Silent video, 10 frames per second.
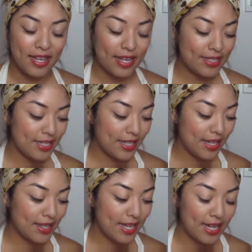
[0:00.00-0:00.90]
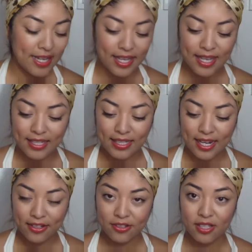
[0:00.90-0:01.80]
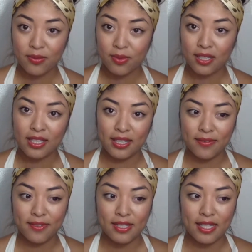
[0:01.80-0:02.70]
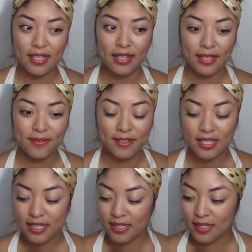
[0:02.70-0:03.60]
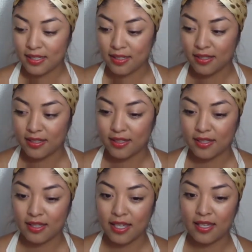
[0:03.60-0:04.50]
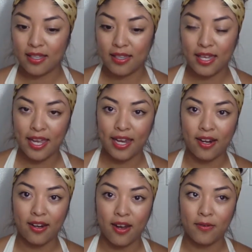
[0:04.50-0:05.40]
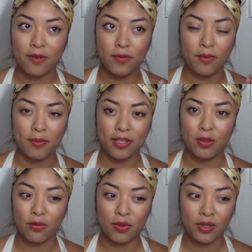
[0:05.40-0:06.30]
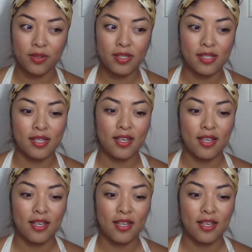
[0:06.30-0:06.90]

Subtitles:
did it like that, and it actually really lifted like the hair off from like the roots.